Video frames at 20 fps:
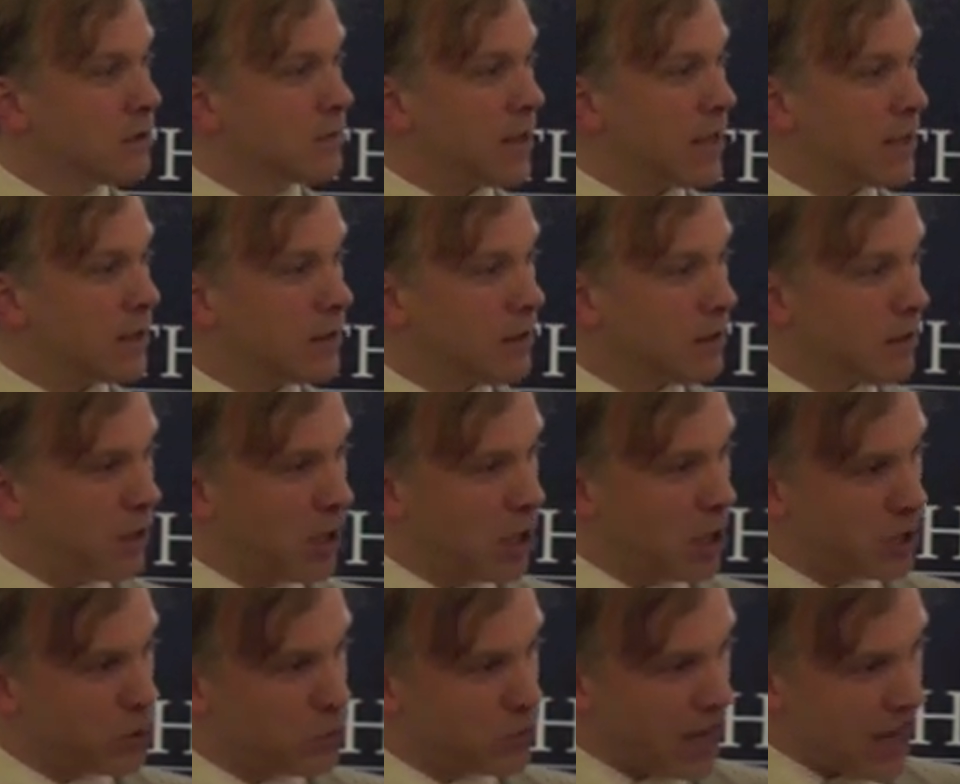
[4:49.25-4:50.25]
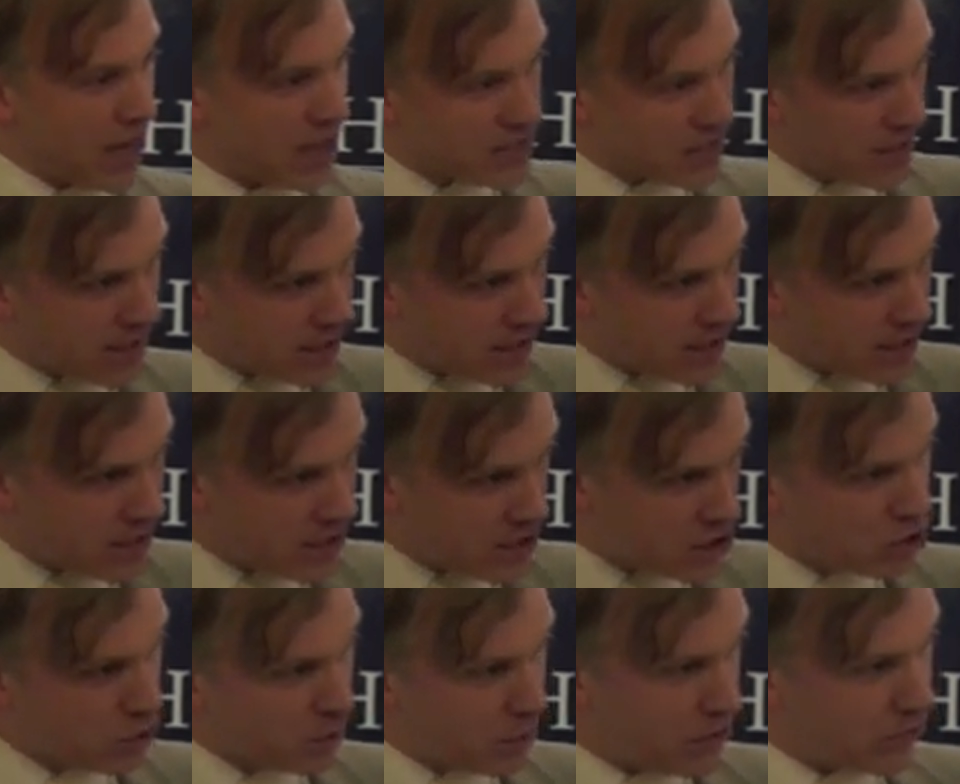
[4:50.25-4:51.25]
then you get an
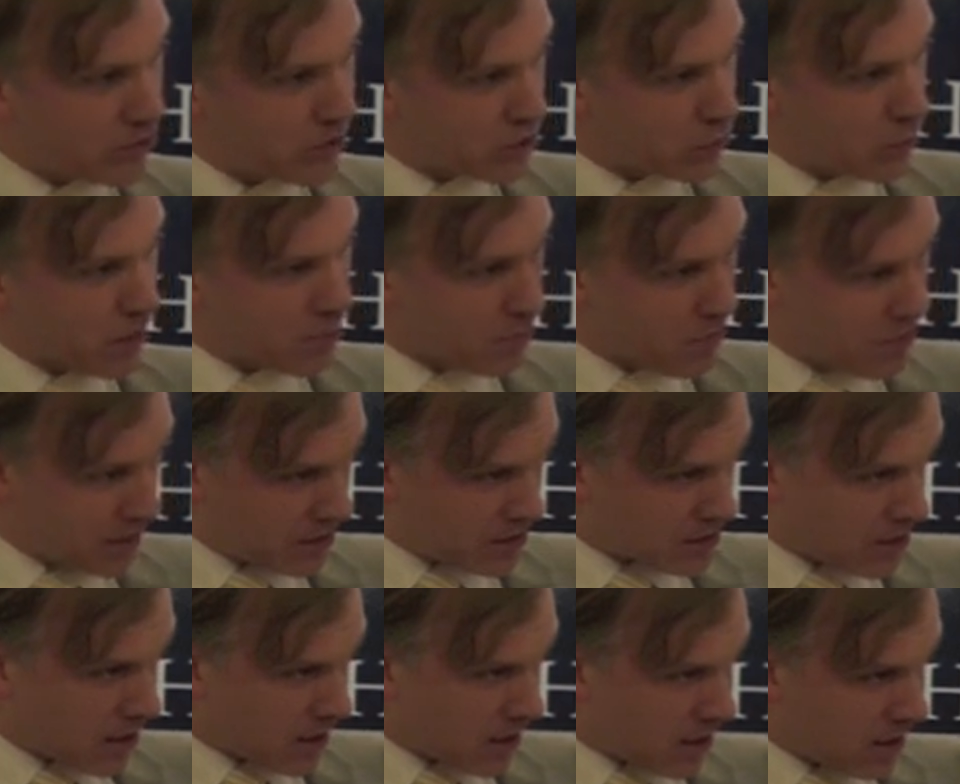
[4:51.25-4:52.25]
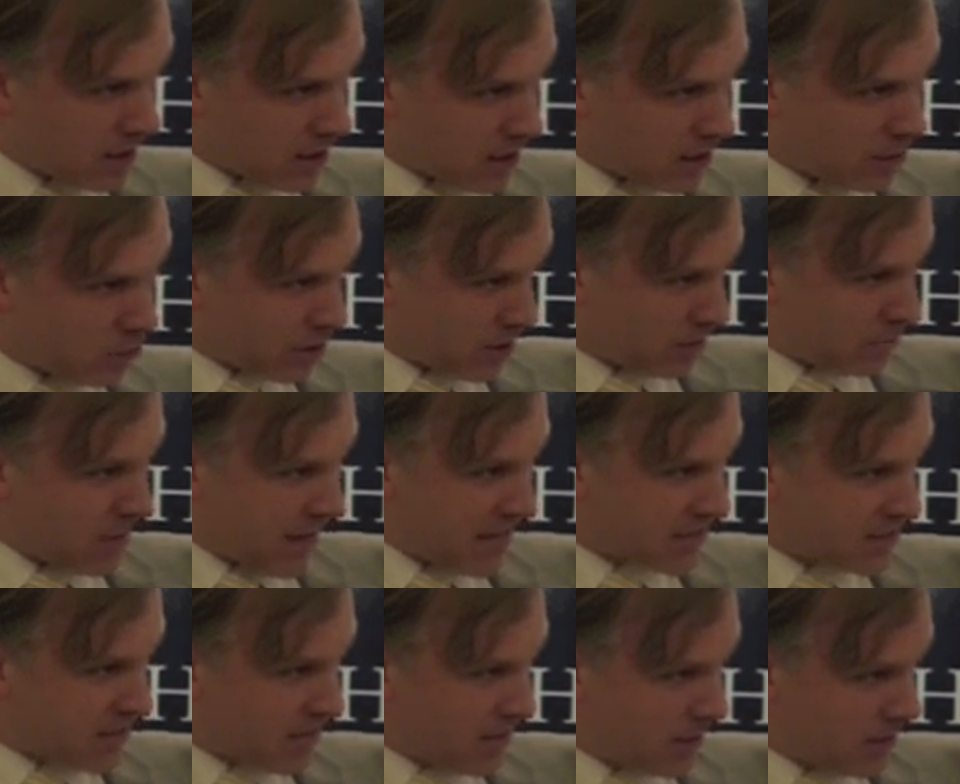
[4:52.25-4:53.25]
initial period when things are looking
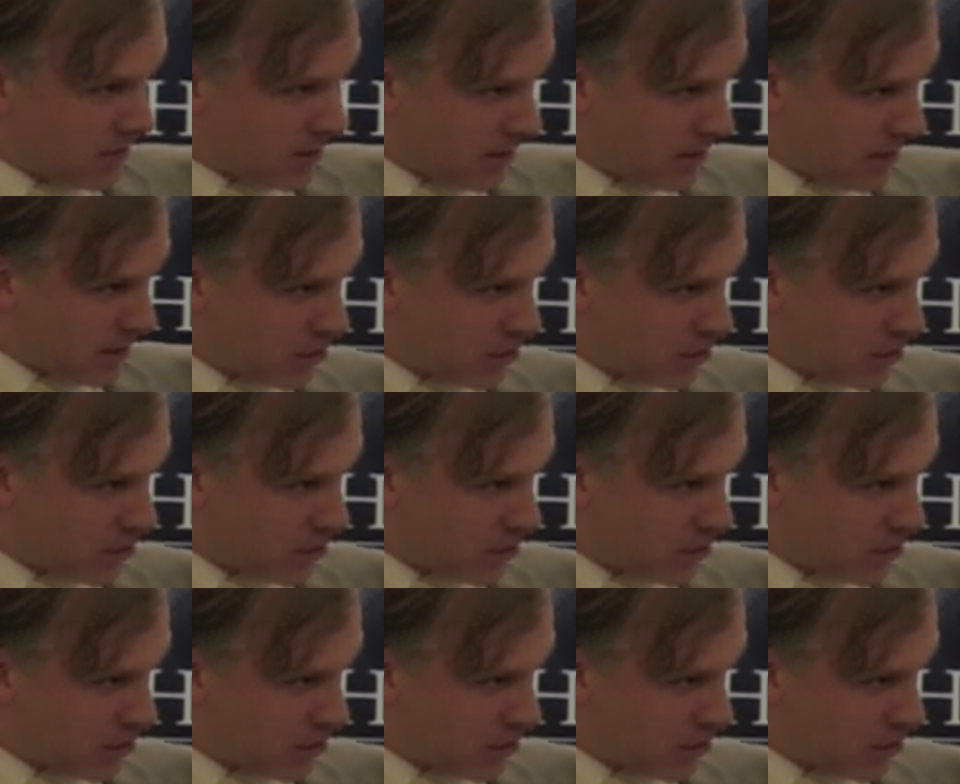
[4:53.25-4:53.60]
better,